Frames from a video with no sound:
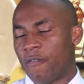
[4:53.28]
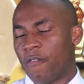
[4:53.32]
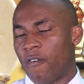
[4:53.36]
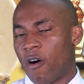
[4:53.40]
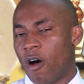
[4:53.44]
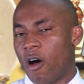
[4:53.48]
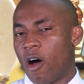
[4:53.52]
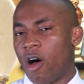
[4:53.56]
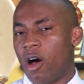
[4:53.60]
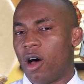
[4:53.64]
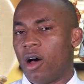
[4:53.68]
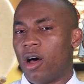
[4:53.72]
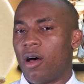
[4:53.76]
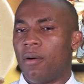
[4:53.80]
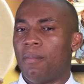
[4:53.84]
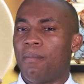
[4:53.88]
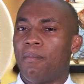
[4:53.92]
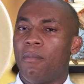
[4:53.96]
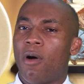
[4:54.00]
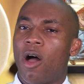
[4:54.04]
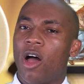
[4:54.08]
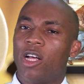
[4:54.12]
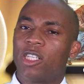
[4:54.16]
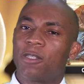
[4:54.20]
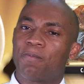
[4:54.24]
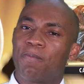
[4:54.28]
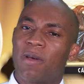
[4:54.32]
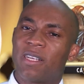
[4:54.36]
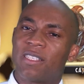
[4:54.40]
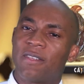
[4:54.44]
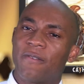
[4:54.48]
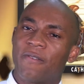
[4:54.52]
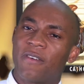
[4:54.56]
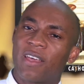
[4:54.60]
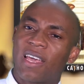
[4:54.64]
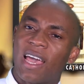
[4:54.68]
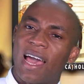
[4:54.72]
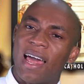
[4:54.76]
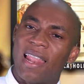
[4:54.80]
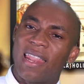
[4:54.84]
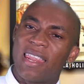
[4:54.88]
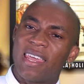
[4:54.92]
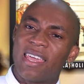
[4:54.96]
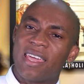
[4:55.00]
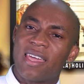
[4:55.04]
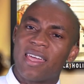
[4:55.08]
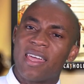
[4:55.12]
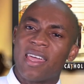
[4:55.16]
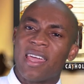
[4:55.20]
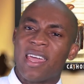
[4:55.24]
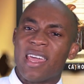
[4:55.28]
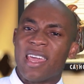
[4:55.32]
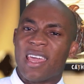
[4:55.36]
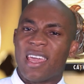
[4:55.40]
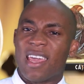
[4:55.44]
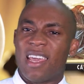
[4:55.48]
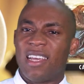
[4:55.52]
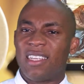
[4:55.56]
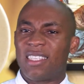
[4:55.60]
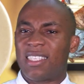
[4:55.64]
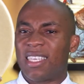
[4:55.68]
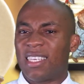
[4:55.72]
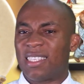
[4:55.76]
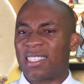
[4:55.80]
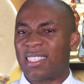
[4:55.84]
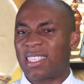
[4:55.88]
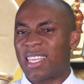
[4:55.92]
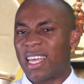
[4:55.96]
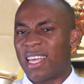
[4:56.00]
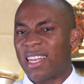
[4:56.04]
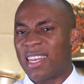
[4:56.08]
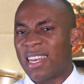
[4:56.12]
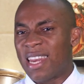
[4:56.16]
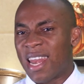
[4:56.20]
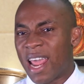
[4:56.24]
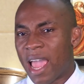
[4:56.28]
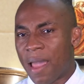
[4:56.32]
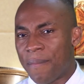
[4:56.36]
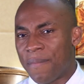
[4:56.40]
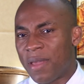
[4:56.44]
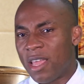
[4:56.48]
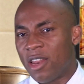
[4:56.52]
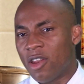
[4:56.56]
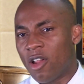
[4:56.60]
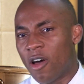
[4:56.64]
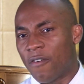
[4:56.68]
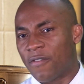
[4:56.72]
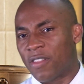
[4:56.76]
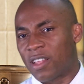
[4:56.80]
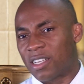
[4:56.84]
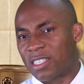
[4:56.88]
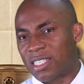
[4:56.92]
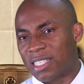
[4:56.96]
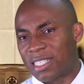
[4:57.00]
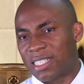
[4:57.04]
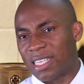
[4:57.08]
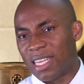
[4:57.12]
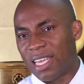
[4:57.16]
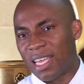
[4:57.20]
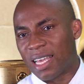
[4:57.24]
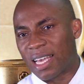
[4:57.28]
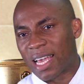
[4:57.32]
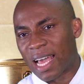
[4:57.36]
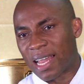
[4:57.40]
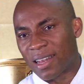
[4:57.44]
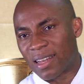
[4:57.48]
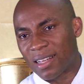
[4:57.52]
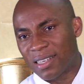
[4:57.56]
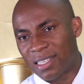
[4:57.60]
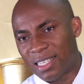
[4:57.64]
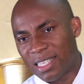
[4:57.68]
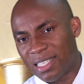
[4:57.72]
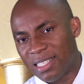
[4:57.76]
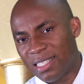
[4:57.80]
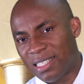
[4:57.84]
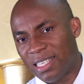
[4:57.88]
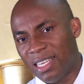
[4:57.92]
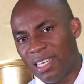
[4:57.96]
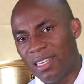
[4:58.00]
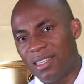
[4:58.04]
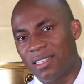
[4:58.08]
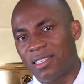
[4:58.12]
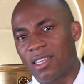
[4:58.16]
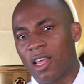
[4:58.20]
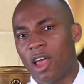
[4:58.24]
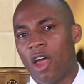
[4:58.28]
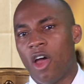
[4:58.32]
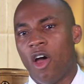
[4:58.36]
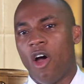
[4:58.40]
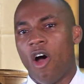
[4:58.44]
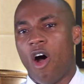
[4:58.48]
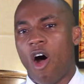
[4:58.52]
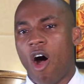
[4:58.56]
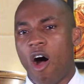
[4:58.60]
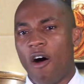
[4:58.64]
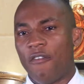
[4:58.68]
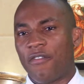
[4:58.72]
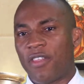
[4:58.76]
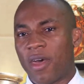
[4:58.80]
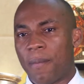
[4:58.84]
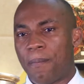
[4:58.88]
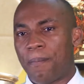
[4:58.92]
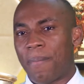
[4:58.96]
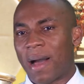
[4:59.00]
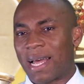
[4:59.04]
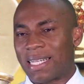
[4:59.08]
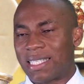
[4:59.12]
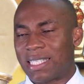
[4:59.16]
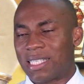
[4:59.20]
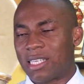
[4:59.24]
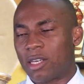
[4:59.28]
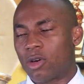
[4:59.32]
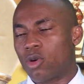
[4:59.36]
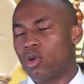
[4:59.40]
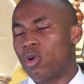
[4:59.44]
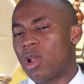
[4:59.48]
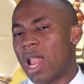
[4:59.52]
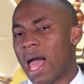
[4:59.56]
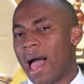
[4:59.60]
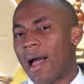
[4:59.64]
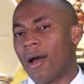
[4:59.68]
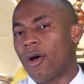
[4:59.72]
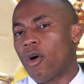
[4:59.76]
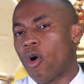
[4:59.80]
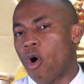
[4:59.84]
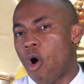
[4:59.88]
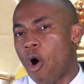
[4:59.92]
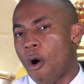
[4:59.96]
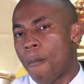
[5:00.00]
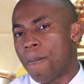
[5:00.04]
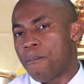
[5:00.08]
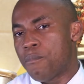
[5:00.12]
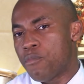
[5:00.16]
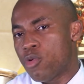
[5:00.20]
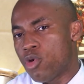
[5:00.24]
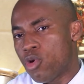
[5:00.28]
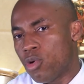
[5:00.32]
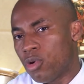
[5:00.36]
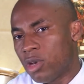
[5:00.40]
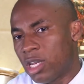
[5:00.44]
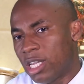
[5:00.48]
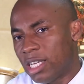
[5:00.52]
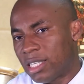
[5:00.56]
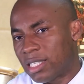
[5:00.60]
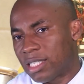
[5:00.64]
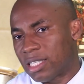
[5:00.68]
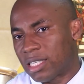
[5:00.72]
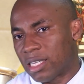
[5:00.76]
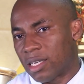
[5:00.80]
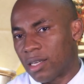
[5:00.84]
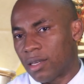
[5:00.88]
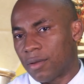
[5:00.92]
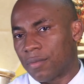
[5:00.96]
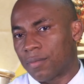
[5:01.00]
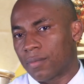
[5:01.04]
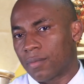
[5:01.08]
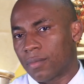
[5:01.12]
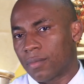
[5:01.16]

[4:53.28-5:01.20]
for more specifically, it is the naming of the sick and the disease of the particular community,